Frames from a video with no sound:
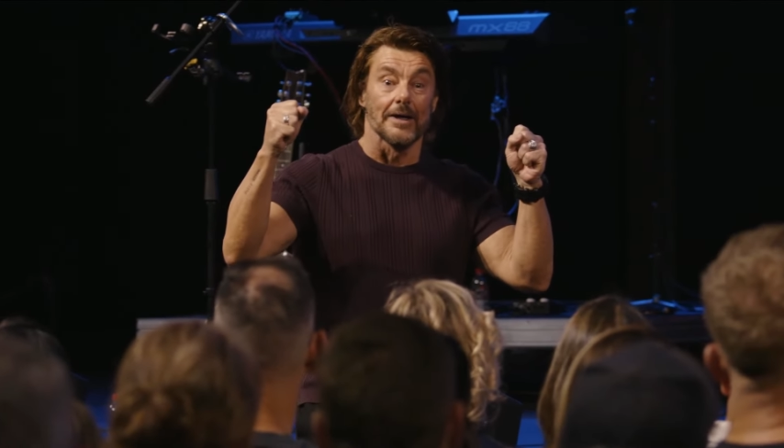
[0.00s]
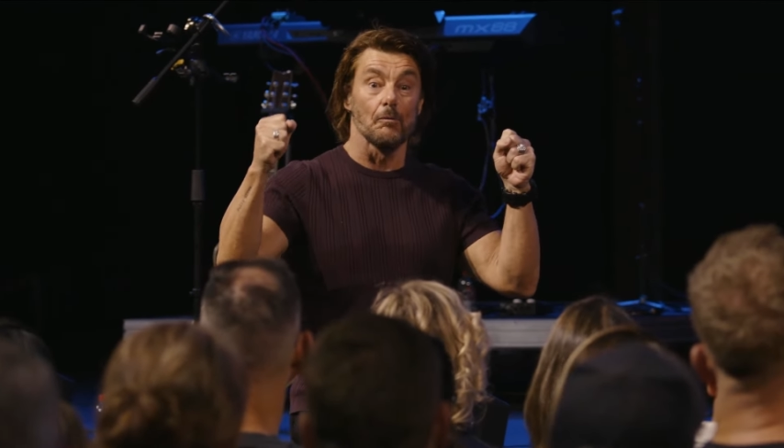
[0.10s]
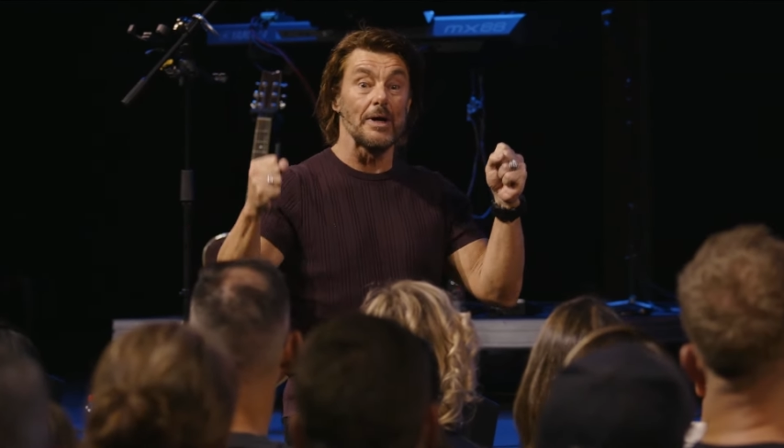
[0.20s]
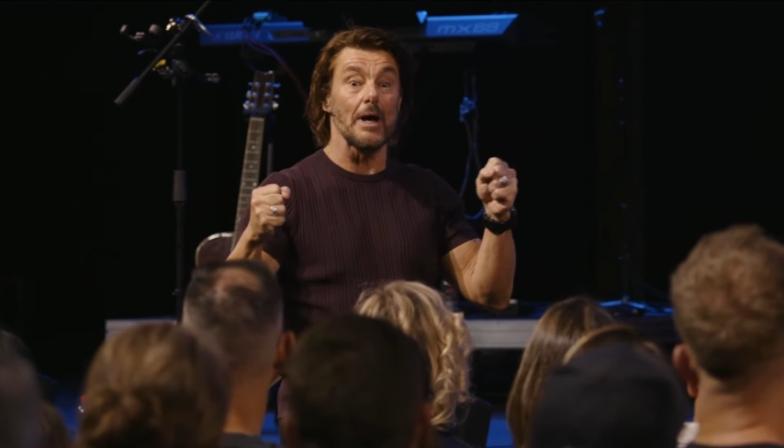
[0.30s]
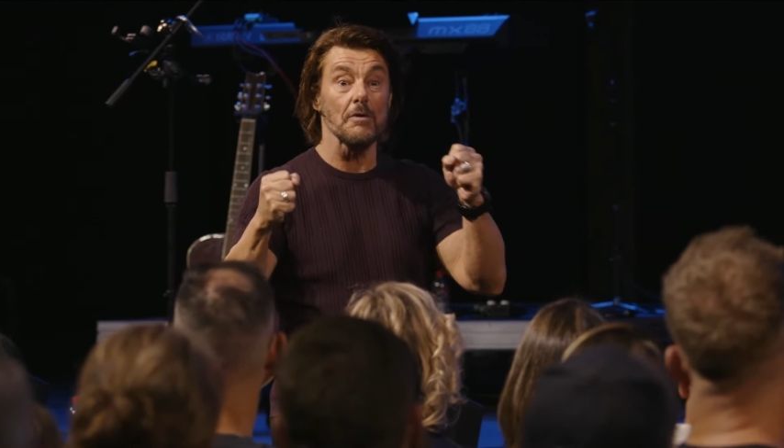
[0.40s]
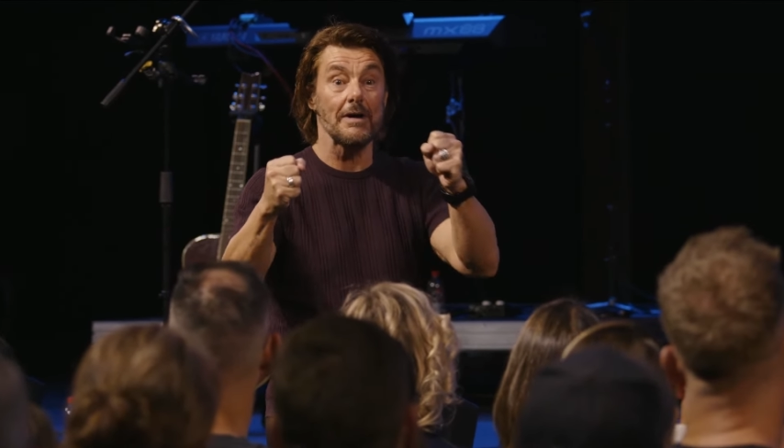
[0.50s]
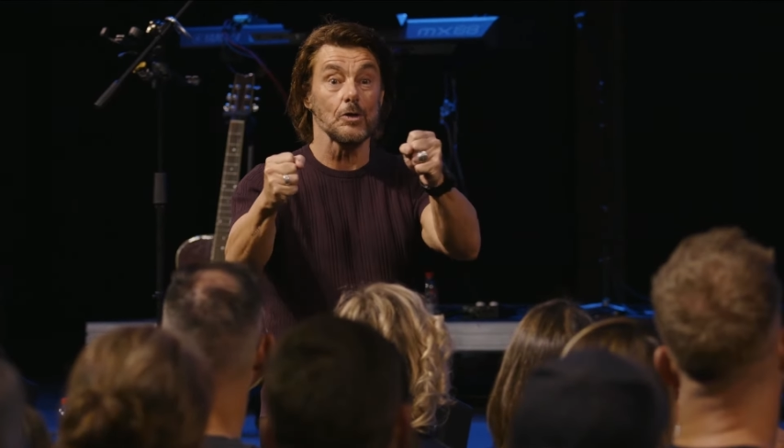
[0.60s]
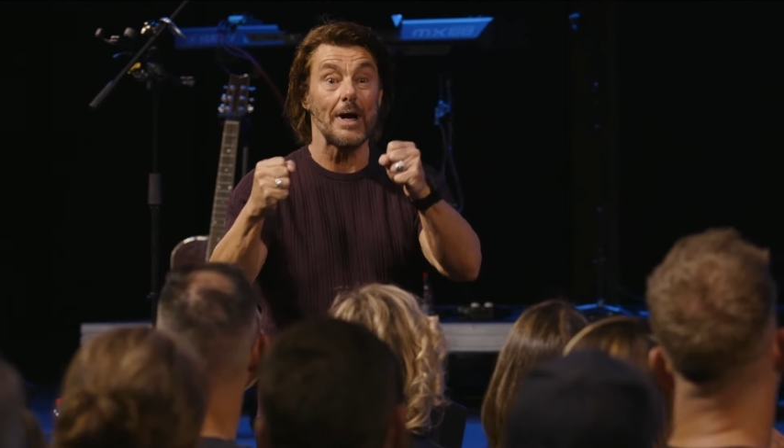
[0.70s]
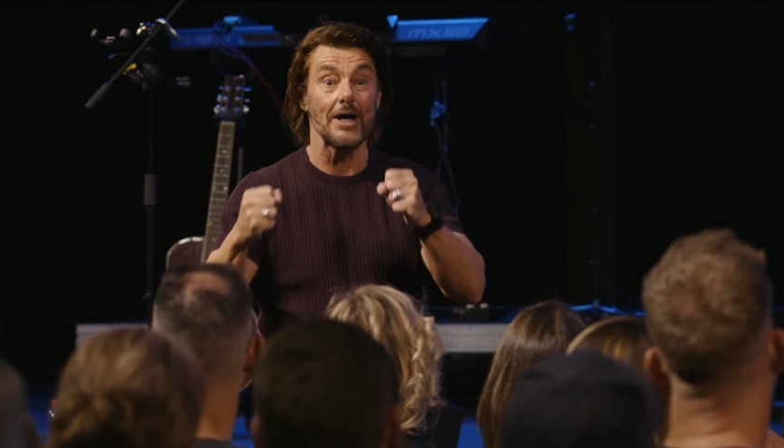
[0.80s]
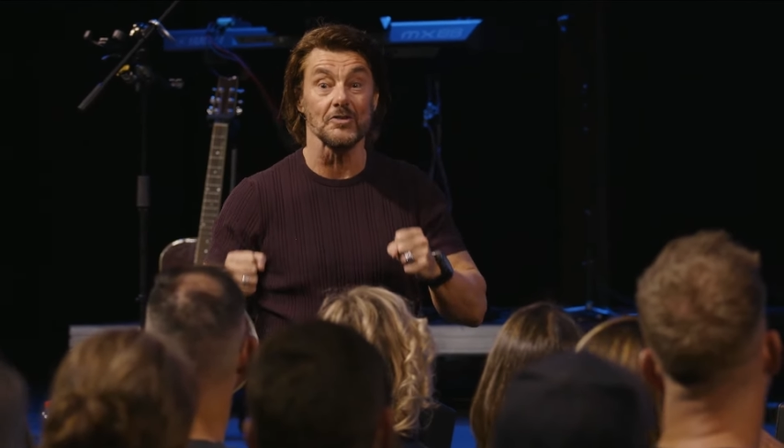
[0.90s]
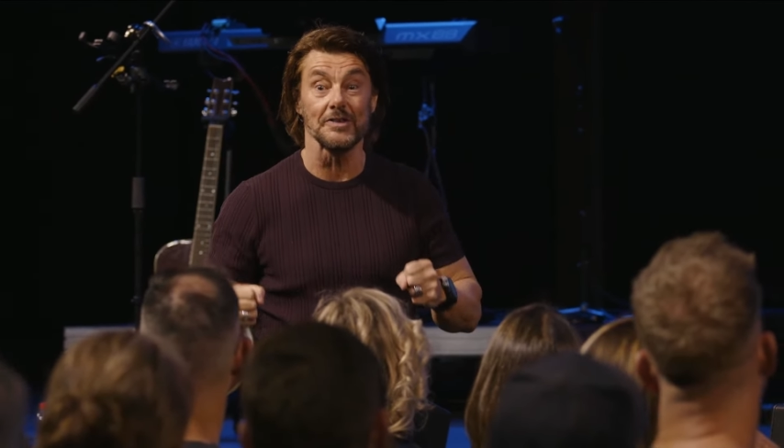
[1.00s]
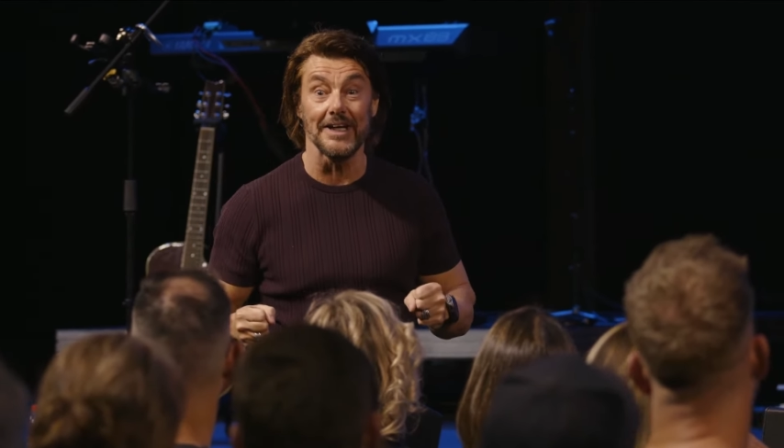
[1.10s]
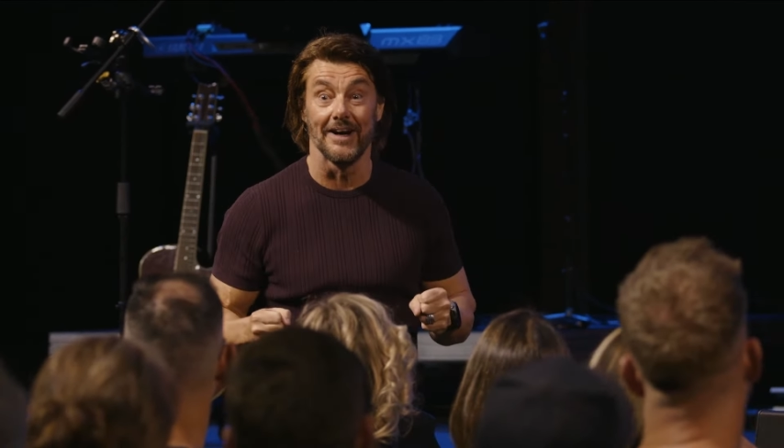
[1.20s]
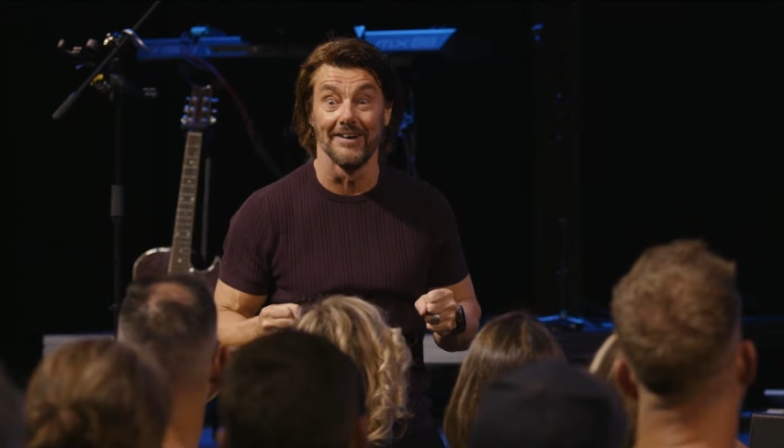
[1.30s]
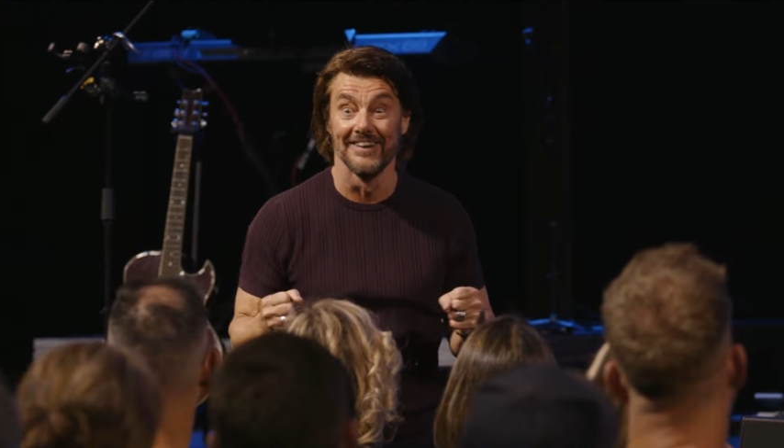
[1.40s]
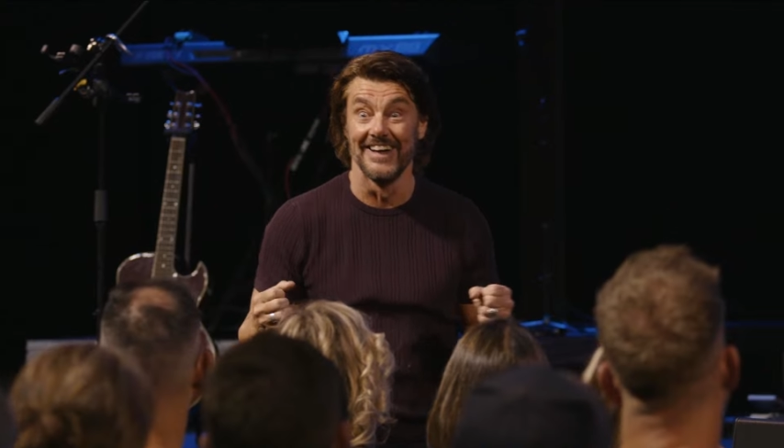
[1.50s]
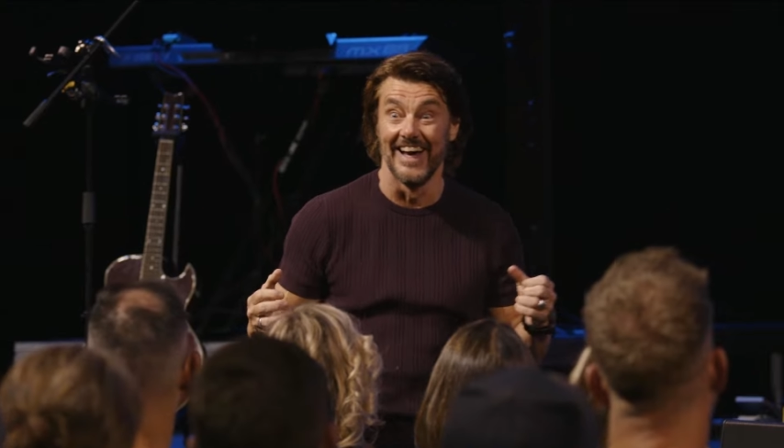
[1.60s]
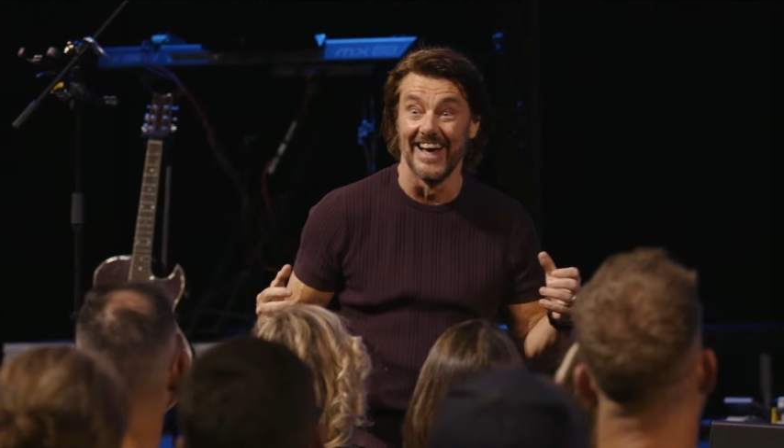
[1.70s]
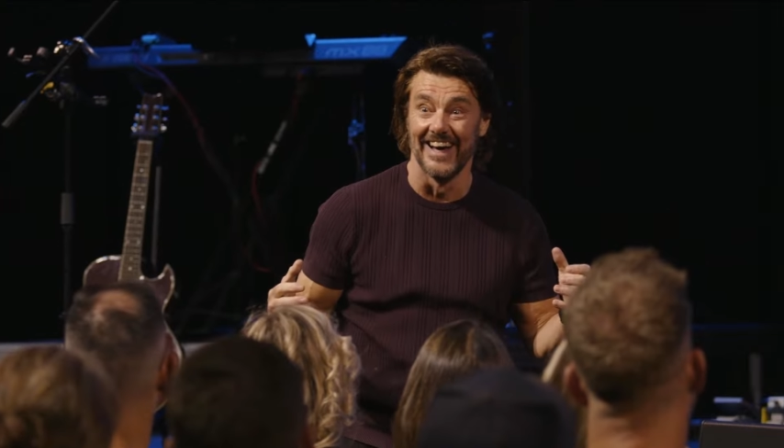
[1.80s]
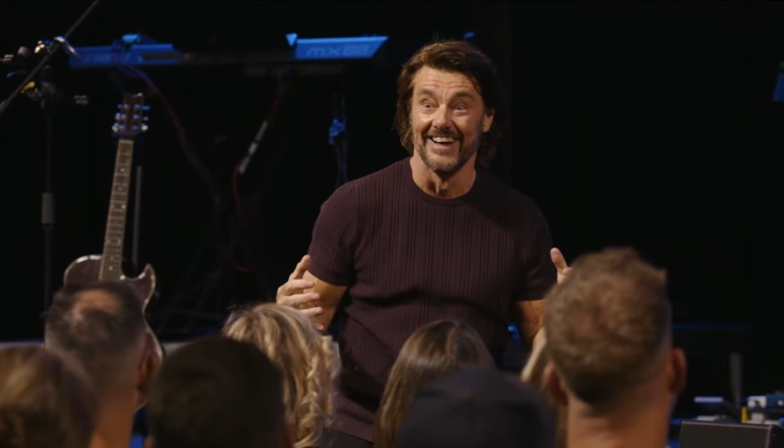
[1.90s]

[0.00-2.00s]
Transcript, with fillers: can we come around your house for dinner? I